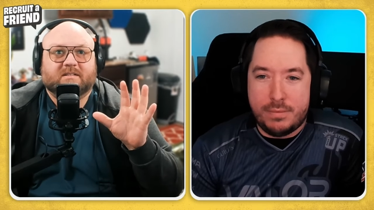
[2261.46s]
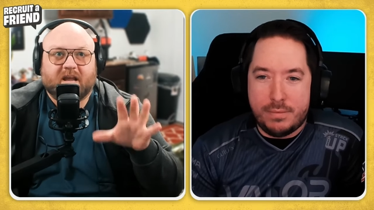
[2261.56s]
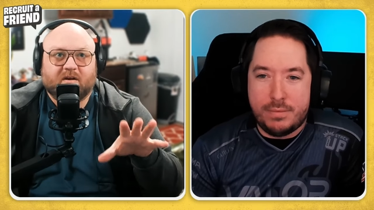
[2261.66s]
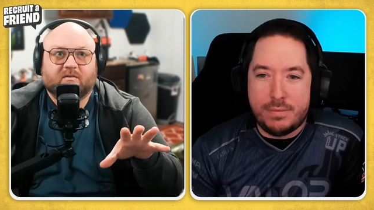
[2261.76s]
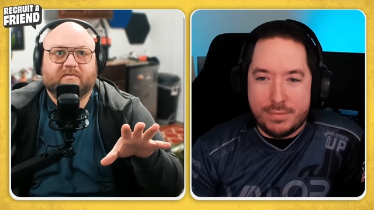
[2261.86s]

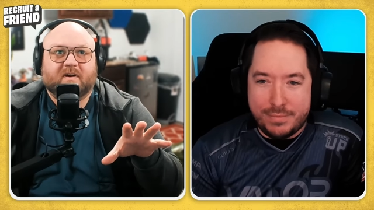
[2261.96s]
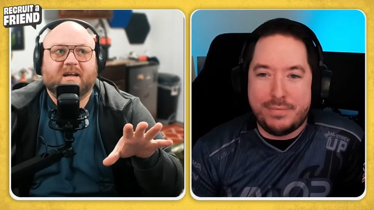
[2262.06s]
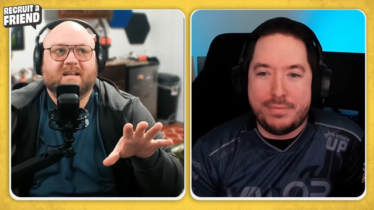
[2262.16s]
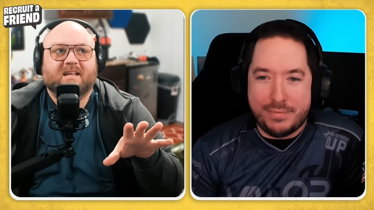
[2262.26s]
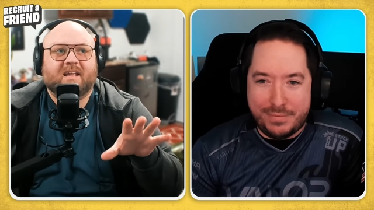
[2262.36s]

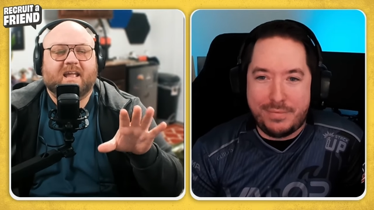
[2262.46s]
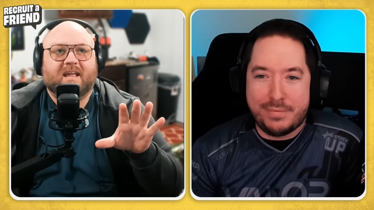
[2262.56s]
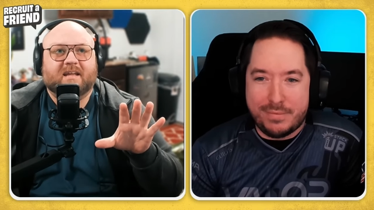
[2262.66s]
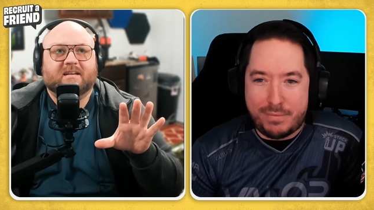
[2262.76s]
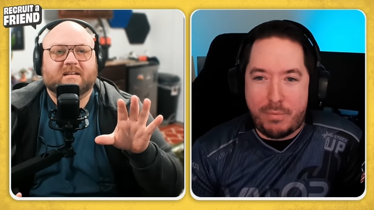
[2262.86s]
Speaker 1: terrifying
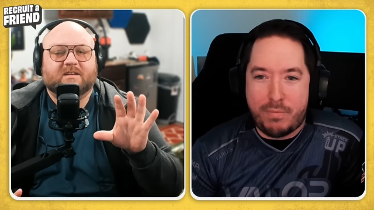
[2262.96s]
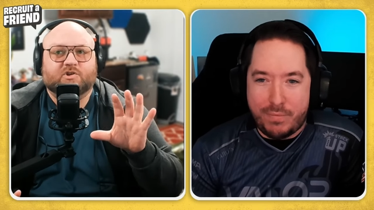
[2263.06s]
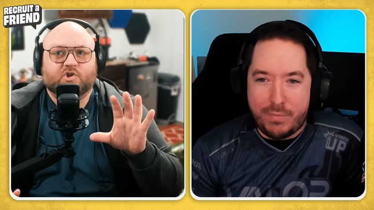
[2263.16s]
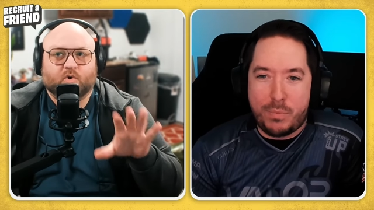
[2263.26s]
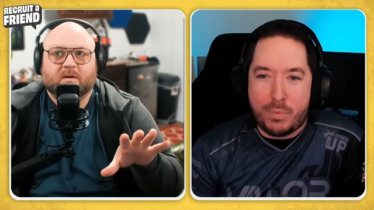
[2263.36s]
and
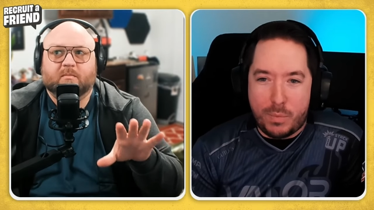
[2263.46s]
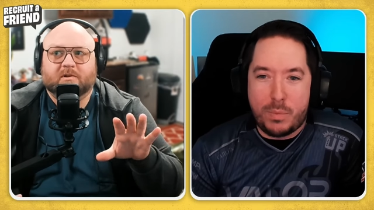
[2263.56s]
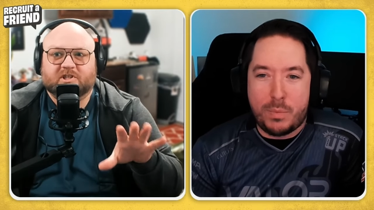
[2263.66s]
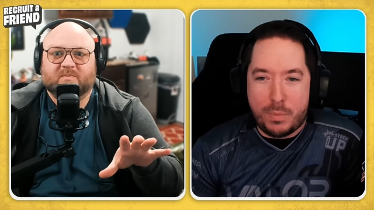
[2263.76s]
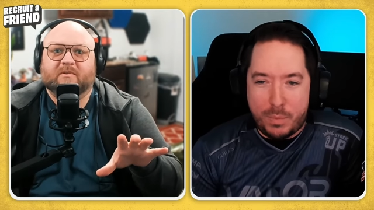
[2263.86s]

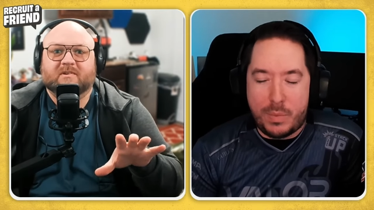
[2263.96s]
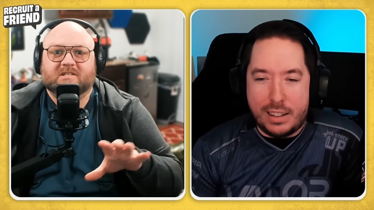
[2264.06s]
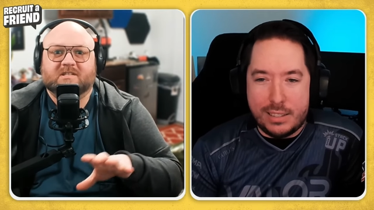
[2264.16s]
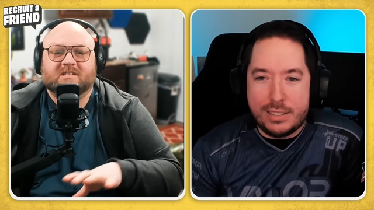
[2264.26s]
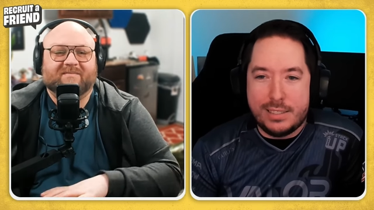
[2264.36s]
enjoyable
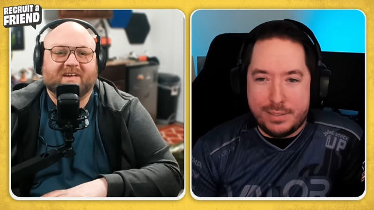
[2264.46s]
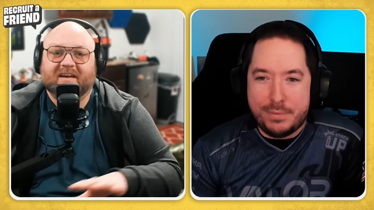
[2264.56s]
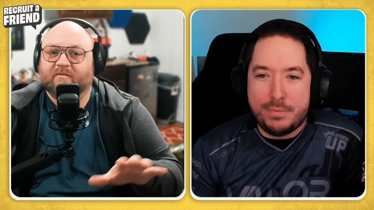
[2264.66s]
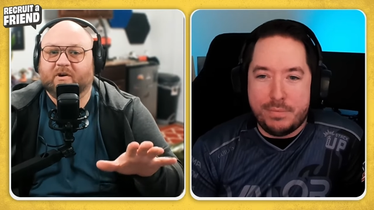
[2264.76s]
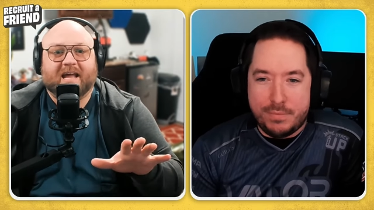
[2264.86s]
experiences yeah. I've
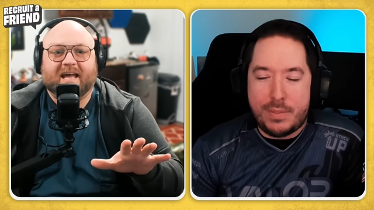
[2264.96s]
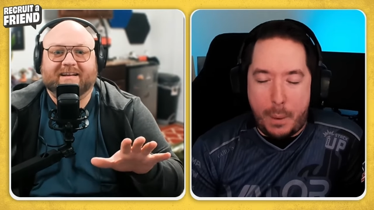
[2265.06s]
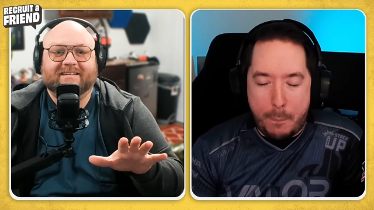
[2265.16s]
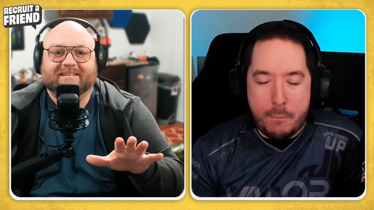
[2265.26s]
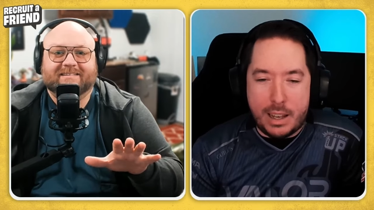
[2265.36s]
ever
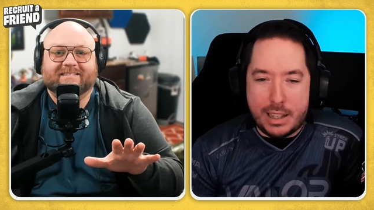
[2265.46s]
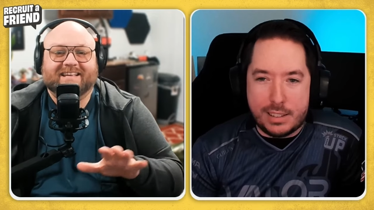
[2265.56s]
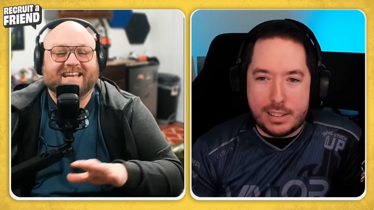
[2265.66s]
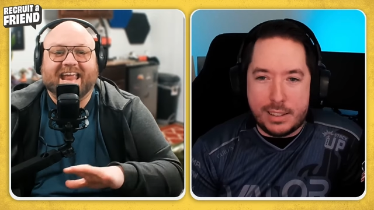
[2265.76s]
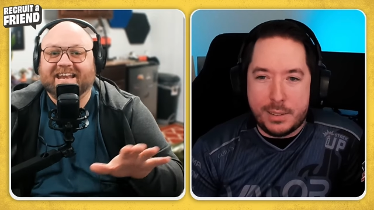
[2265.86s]
had.
Speaker 2: Yeah,
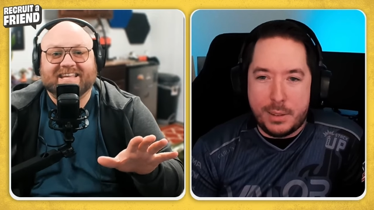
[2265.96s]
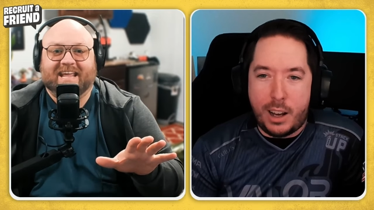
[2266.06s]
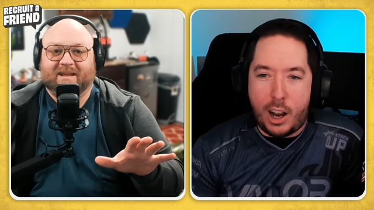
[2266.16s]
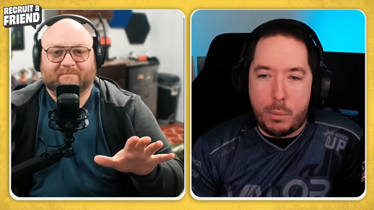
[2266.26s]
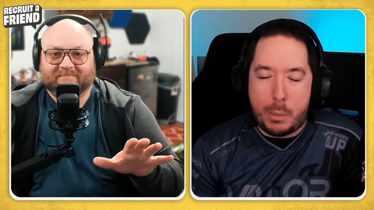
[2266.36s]
exactly. any
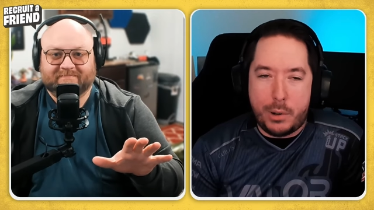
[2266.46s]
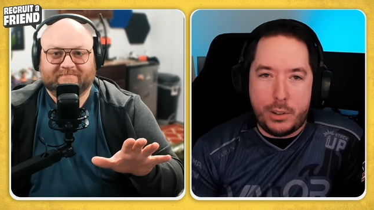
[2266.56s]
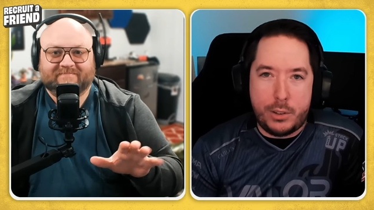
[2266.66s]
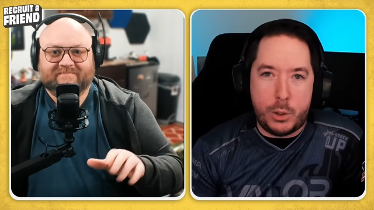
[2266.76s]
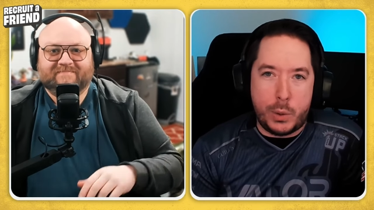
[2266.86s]
game. I remember
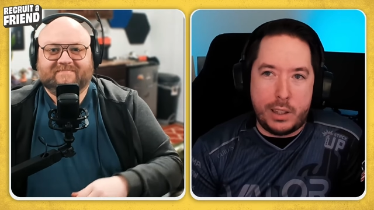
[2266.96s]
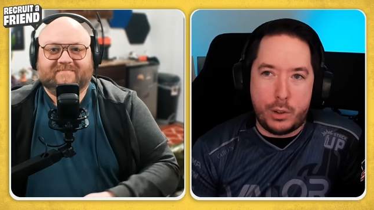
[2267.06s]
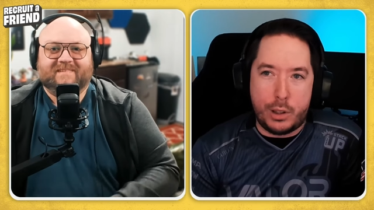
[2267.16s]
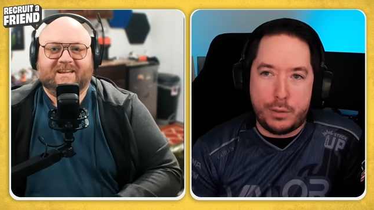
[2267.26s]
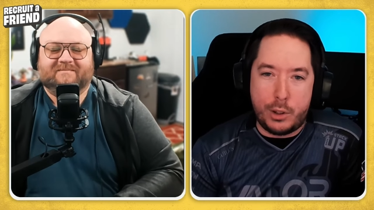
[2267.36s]
doing it
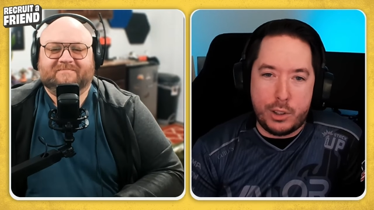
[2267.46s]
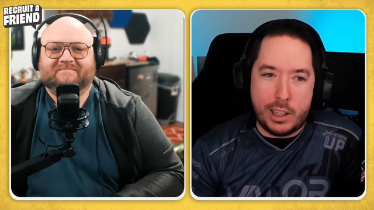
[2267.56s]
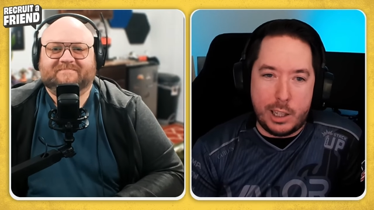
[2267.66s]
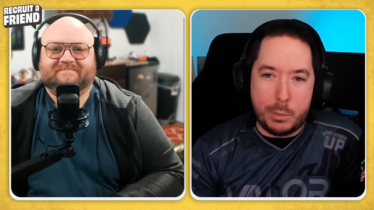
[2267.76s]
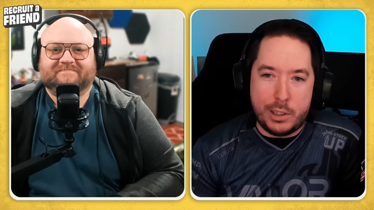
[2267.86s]
for the first
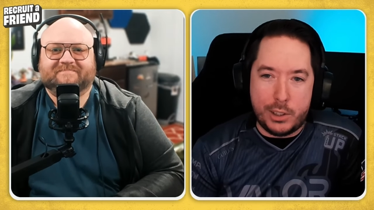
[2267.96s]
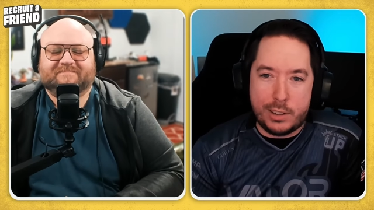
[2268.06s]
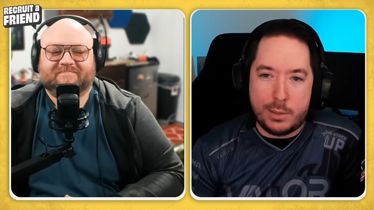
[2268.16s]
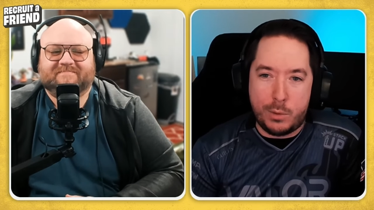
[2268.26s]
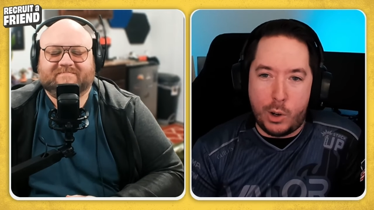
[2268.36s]
yeah. time and
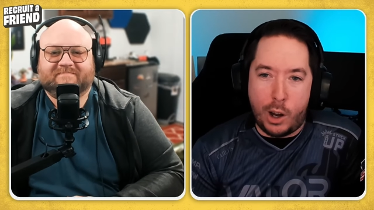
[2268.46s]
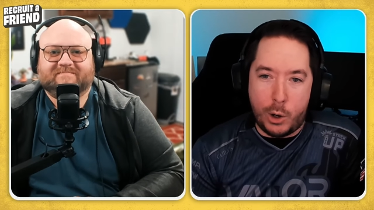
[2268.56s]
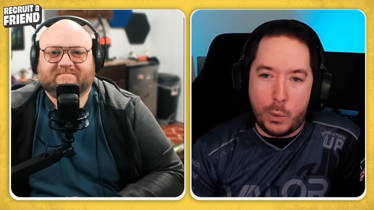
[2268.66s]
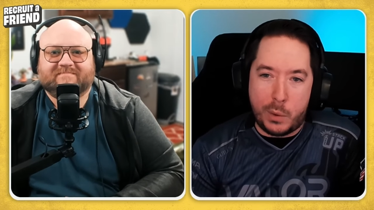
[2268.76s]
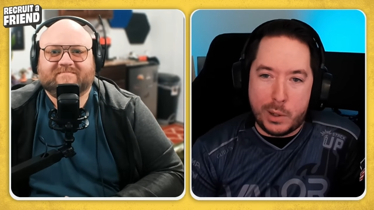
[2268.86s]
just not
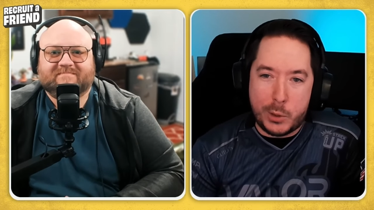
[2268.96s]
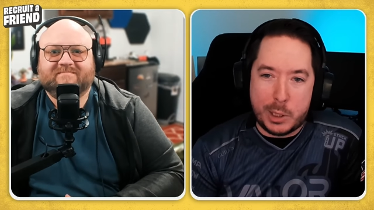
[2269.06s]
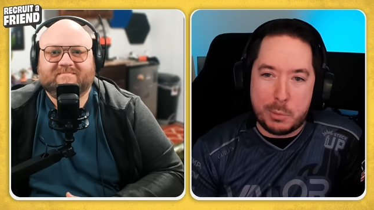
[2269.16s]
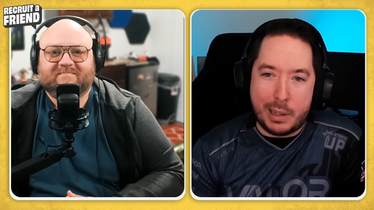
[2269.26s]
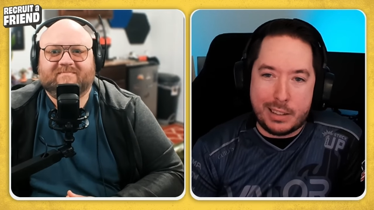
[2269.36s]
knowing what to
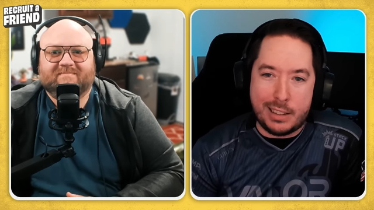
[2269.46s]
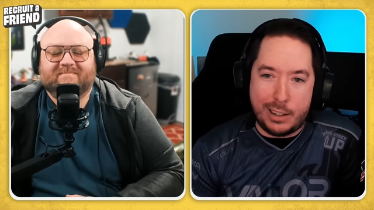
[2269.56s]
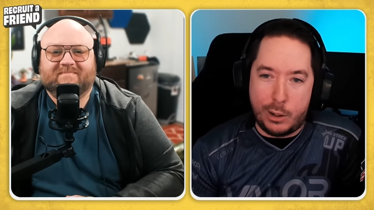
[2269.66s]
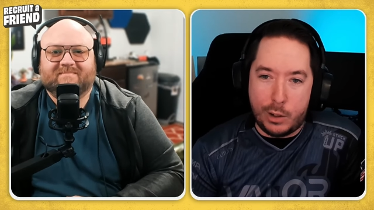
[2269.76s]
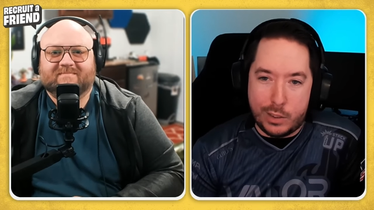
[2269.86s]
expect, and
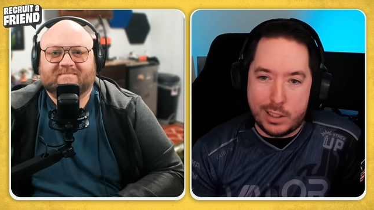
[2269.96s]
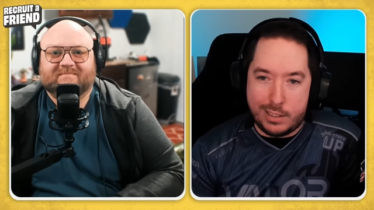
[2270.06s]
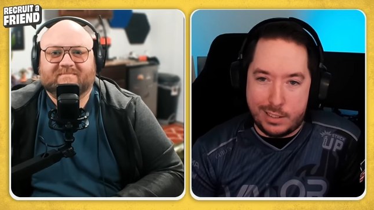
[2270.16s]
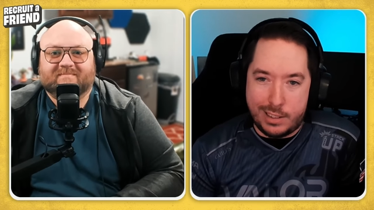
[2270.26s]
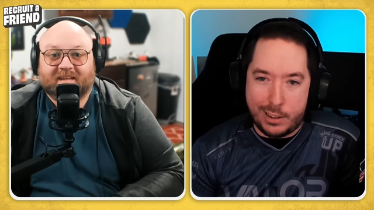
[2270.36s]
then all of a
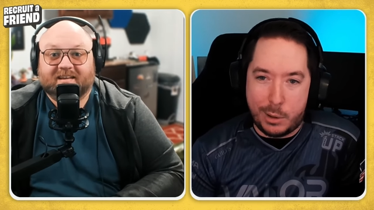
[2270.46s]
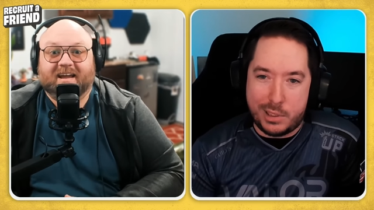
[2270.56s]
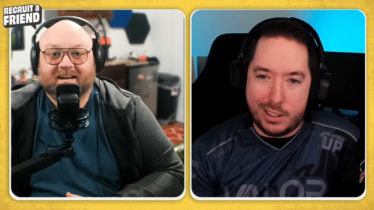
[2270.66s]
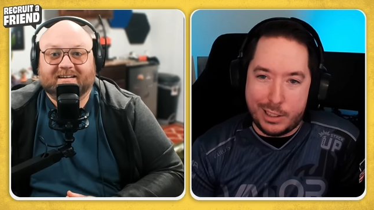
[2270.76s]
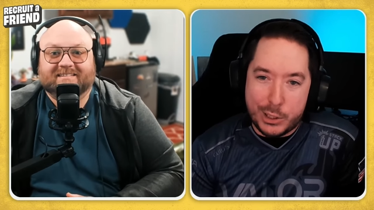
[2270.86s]
sudden, here
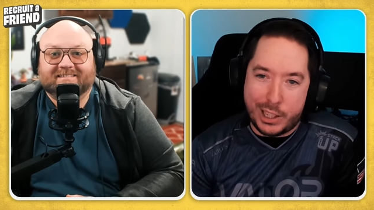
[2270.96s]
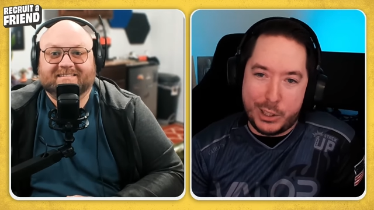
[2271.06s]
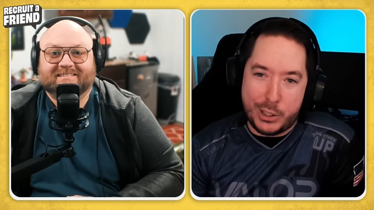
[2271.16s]
comes the Lich King